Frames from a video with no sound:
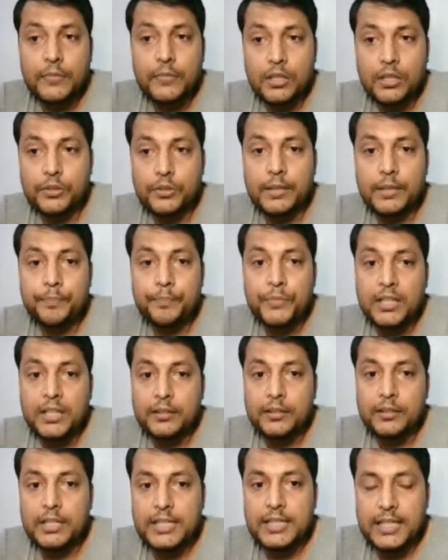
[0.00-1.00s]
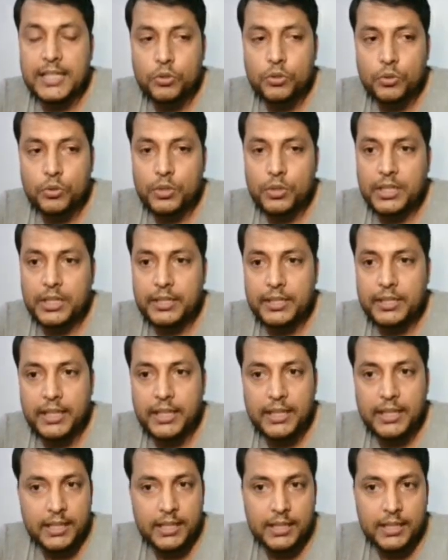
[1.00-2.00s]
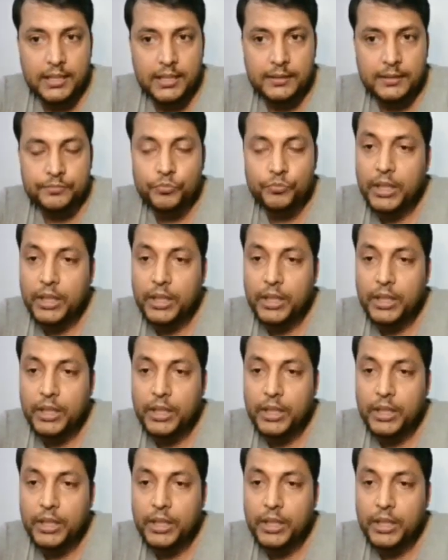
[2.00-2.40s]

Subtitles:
okay, this has corona radiata